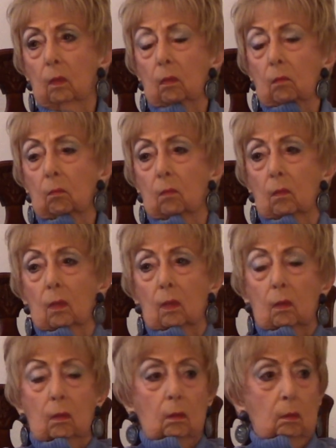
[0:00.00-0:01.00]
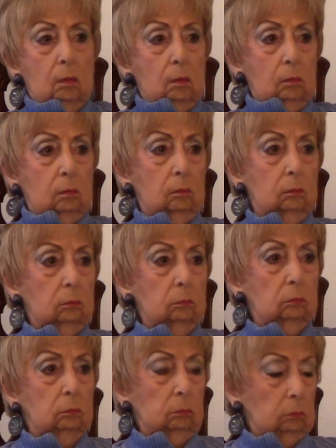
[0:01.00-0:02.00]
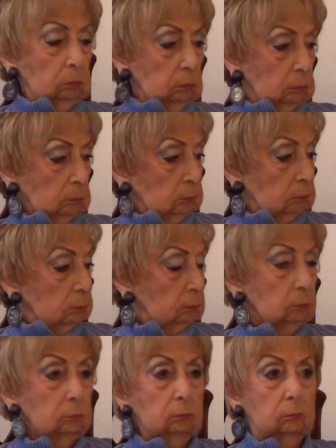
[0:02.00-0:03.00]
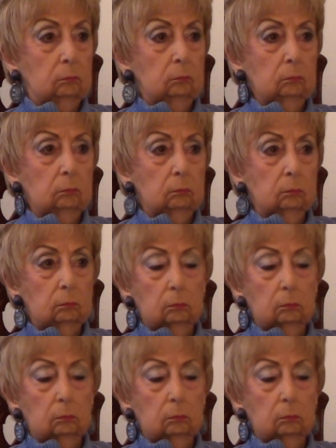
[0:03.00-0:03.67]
He was in the room when Patton slapped the